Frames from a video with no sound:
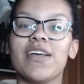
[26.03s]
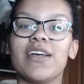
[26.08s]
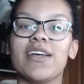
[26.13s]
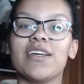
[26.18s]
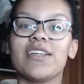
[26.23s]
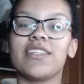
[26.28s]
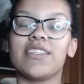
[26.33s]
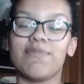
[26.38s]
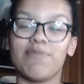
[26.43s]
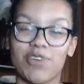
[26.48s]

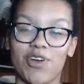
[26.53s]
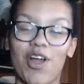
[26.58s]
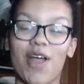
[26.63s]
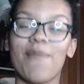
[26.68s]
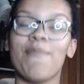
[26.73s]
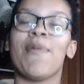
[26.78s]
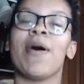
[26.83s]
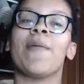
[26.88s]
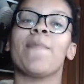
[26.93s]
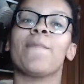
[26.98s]

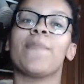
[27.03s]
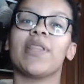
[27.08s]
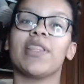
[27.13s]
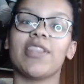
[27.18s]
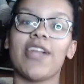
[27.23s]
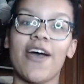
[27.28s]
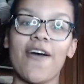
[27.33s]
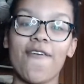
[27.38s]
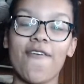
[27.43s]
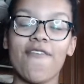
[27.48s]
subscribe button
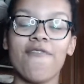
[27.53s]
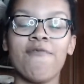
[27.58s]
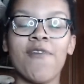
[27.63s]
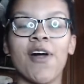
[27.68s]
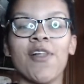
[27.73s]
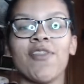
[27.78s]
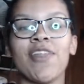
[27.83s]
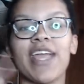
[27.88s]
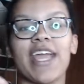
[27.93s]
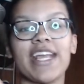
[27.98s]
below,
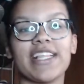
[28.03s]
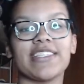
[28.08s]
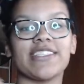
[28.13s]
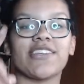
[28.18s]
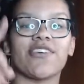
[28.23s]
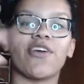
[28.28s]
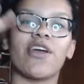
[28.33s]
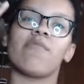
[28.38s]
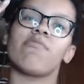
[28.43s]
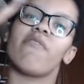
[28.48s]
follow the
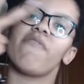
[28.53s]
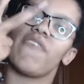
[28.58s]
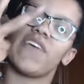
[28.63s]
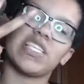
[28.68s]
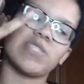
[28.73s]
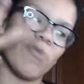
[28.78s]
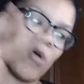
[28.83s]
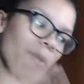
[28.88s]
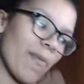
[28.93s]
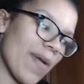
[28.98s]
Instagram, the
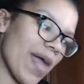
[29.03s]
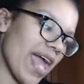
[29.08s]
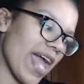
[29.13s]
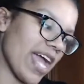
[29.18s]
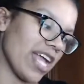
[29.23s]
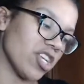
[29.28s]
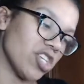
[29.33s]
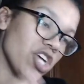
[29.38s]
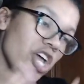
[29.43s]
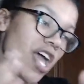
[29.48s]
Facebook
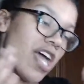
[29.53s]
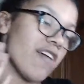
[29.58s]
page.